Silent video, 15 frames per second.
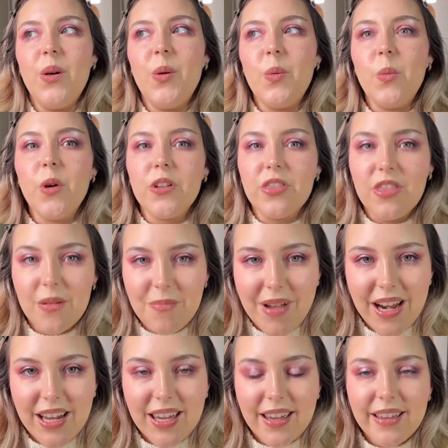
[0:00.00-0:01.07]
worth the
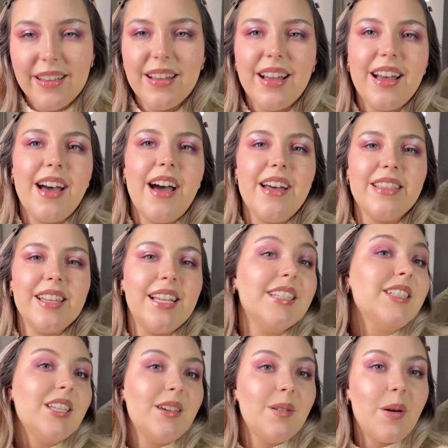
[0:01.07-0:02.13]
money unless
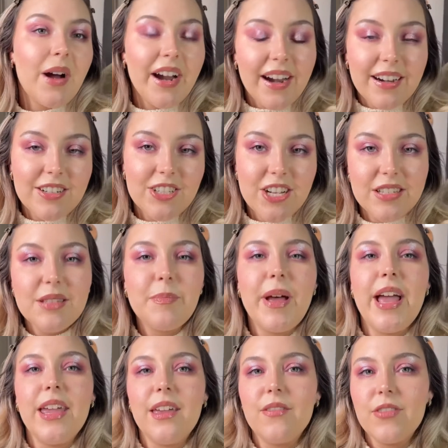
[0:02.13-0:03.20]
you are just
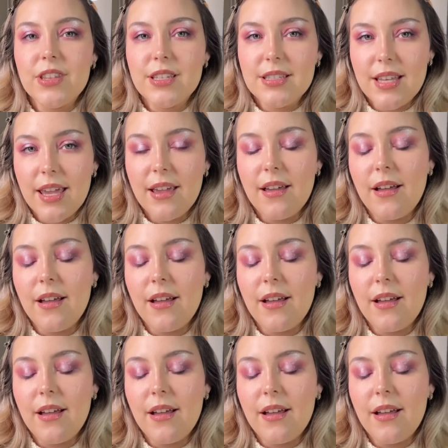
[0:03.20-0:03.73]
buying it for the sake